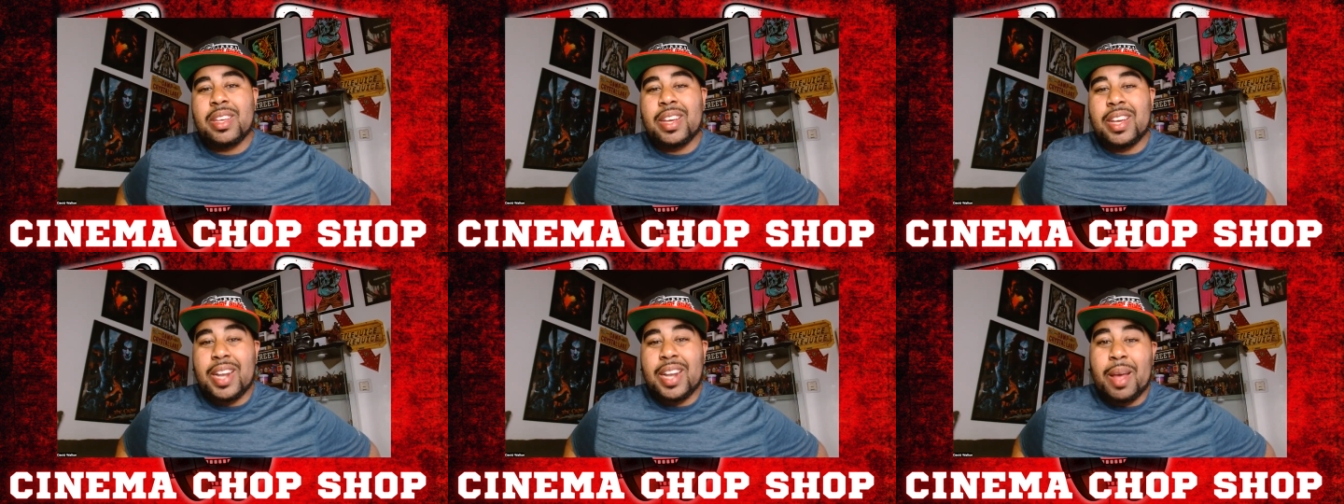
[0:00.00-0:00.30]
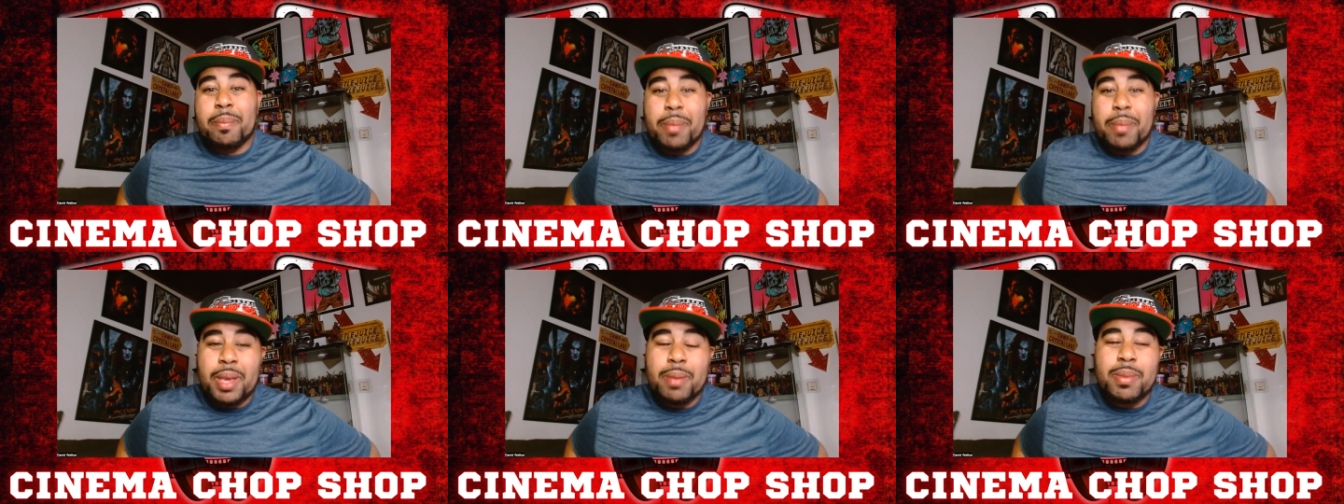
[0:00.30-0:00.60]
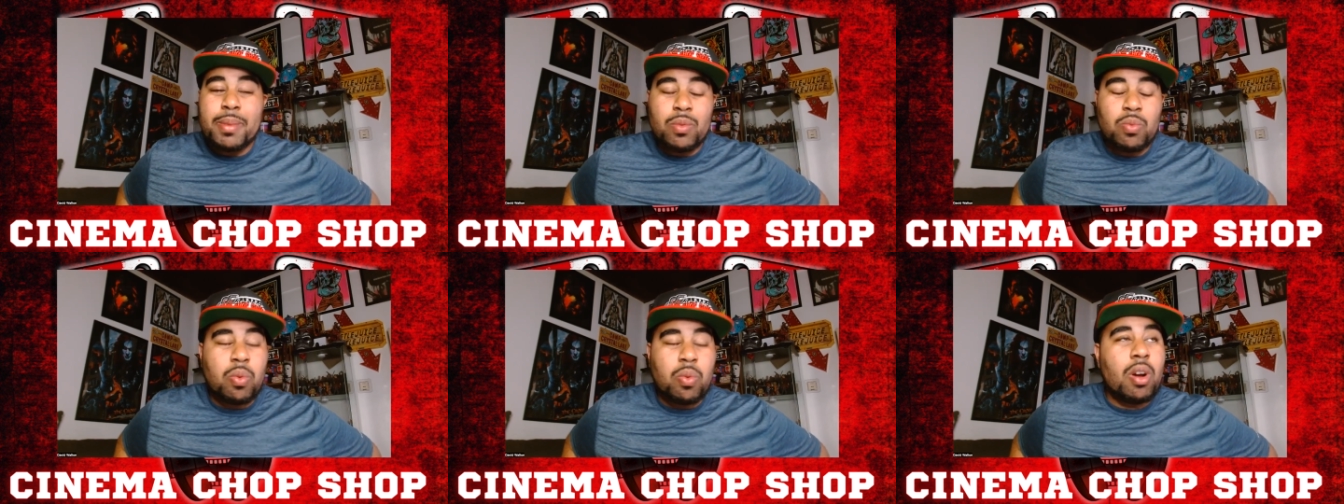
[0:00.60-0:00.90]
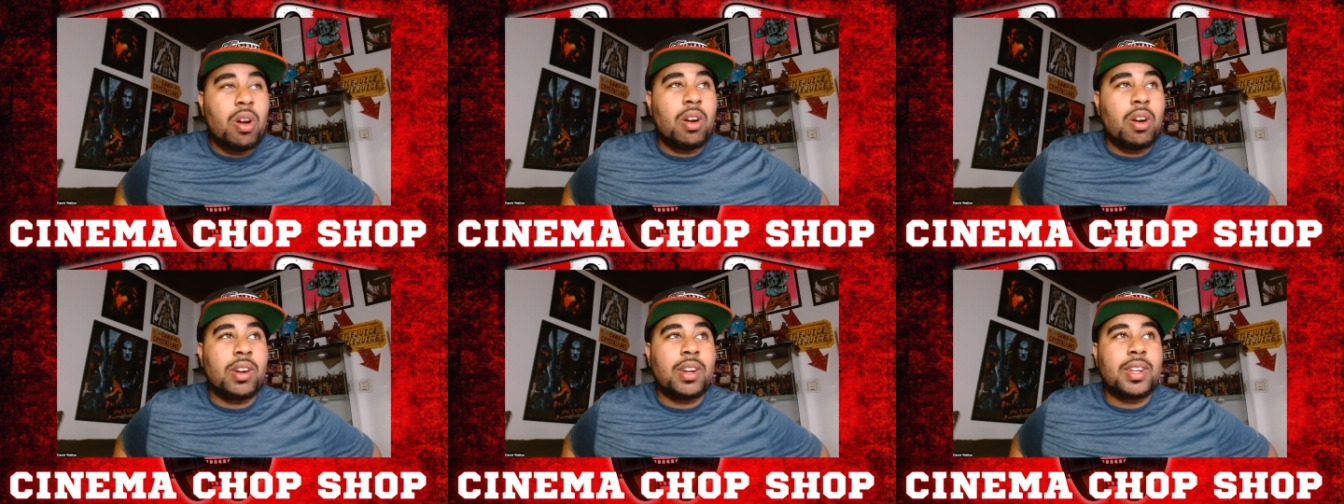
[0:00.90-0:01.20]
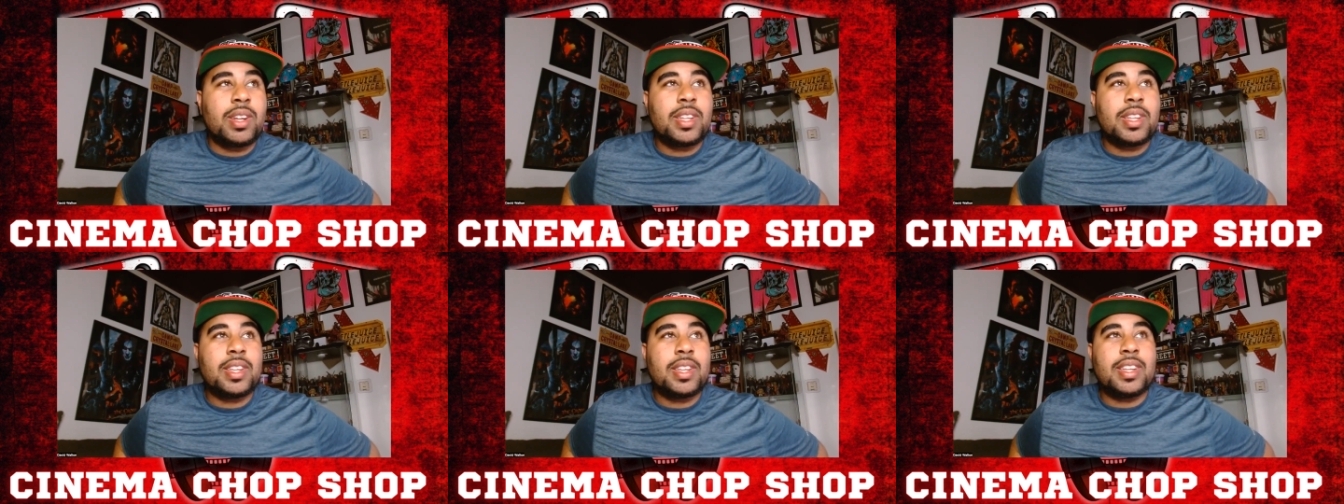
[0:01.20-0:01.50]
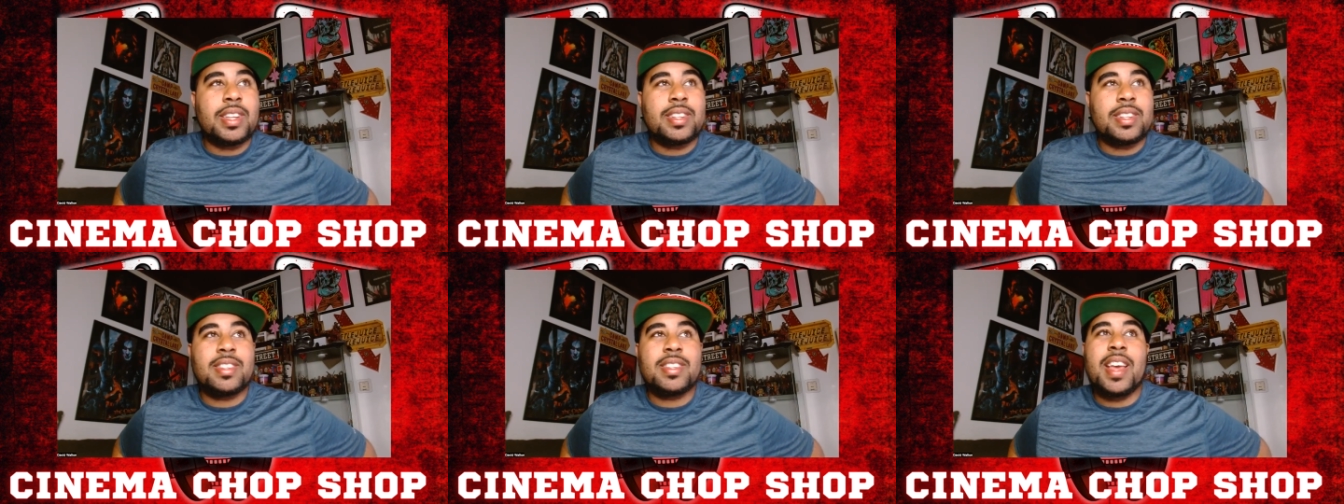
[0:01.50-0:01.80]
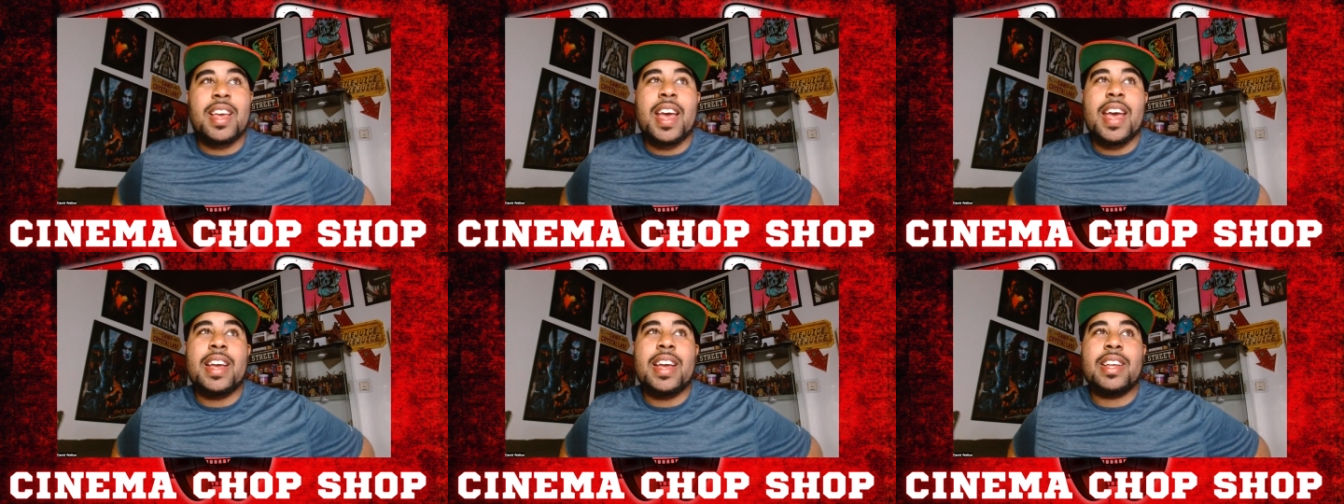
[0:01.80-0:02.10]
and I may be wrong, is
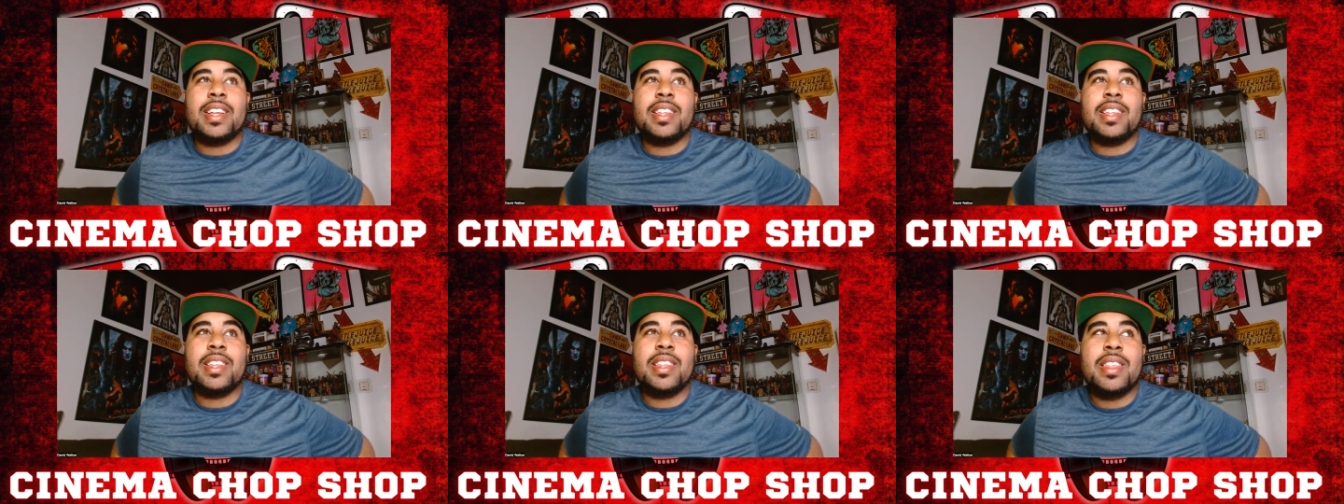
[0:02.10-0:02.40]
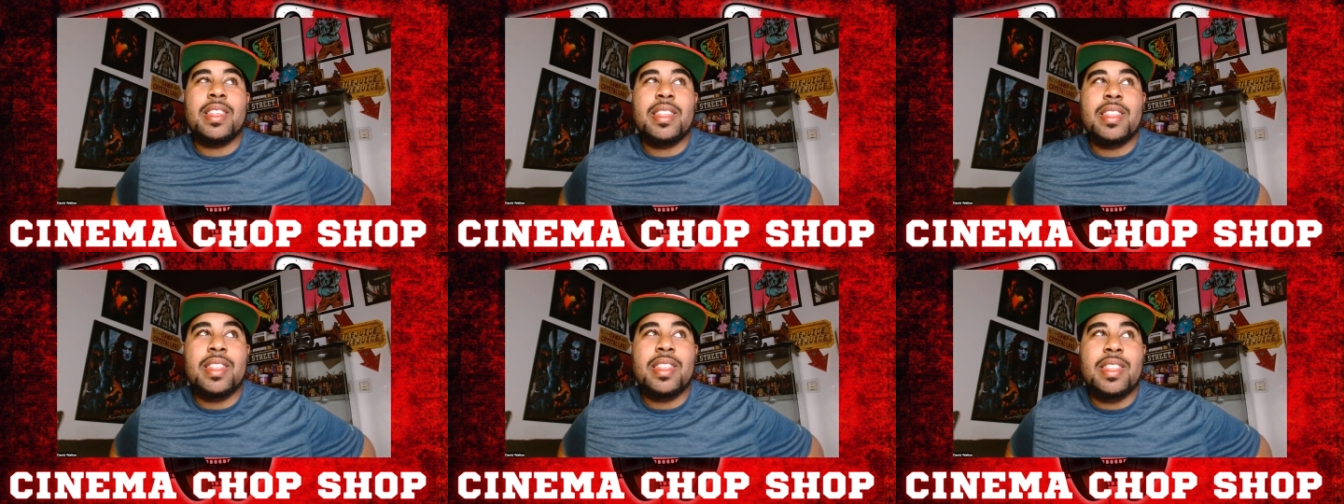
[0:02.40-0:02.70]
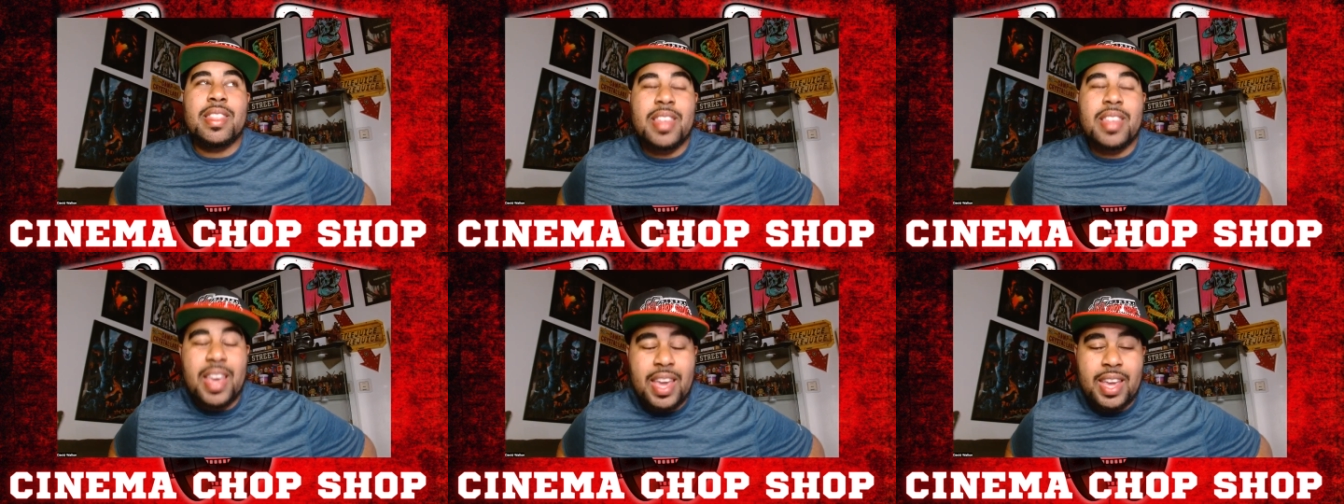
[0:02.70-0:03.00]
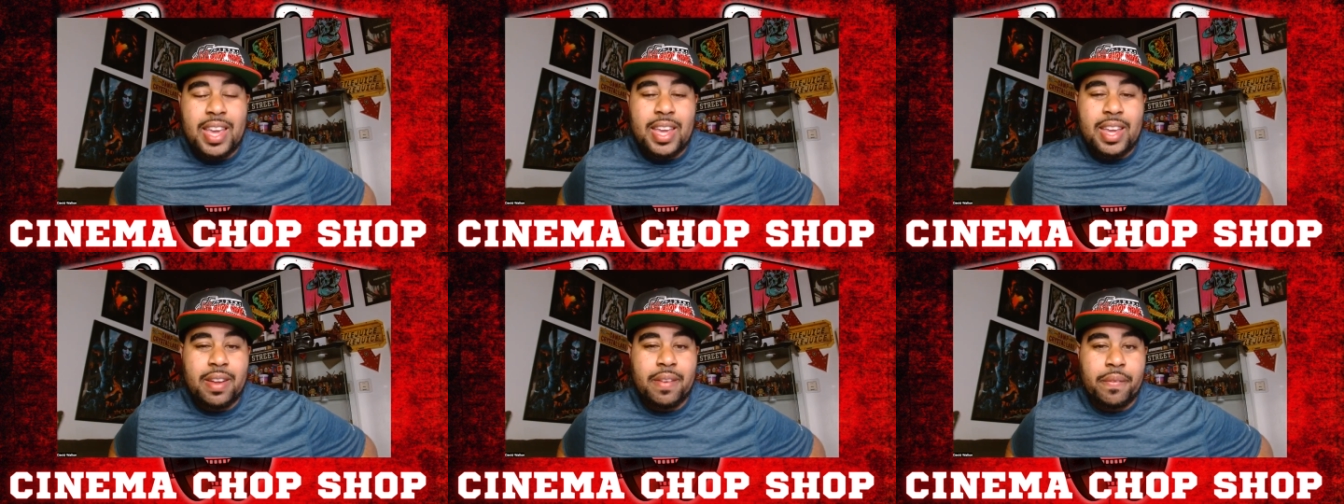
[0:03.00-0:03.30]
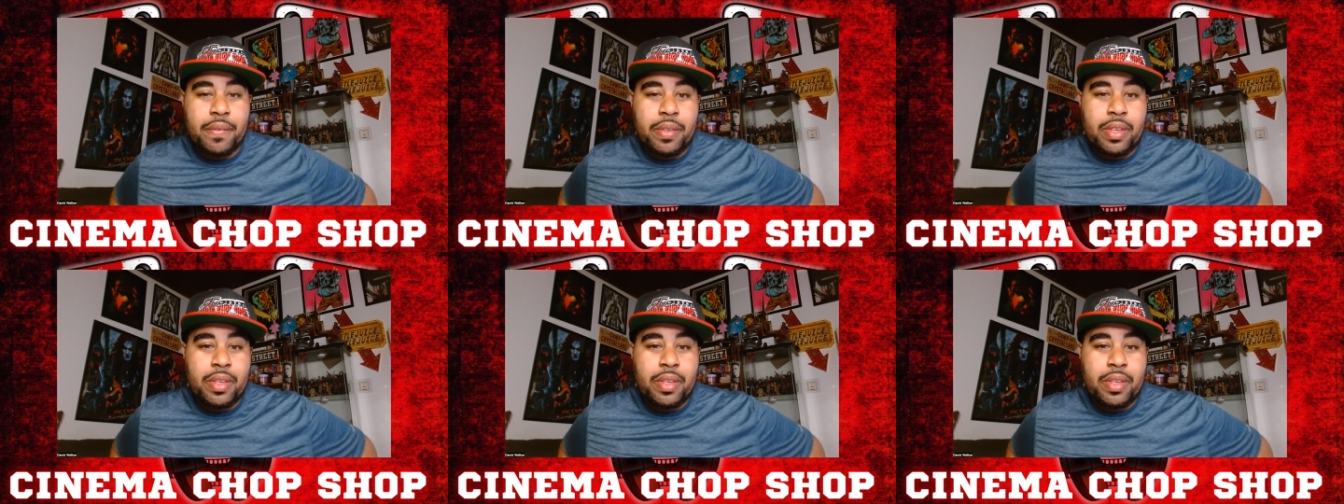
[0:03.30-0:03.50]
that they